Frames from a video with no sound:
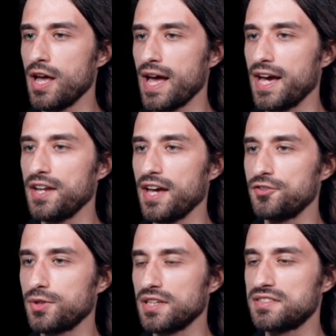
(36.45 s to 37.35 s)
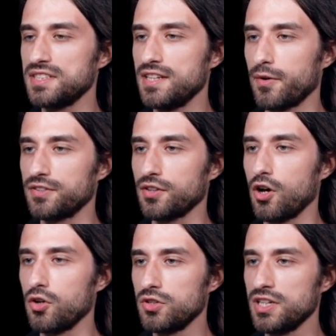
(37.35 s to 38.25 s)
And as you can see, there is
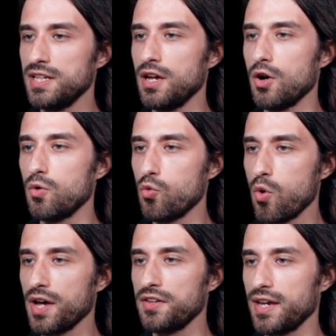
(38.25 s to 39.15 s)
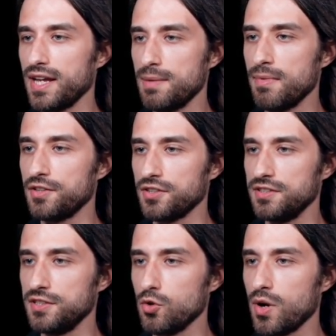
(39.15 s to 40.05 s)
only one element in
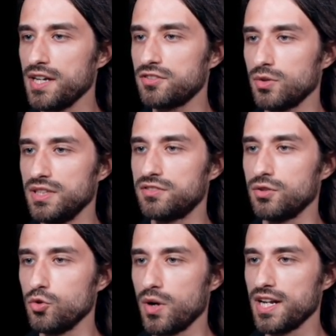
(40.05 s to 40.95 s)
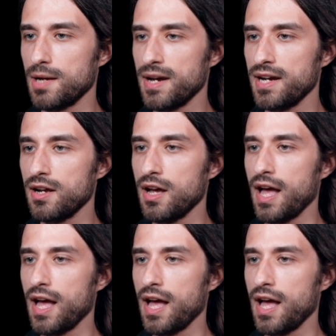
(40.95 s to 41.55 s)
the UI. So it's a UI label.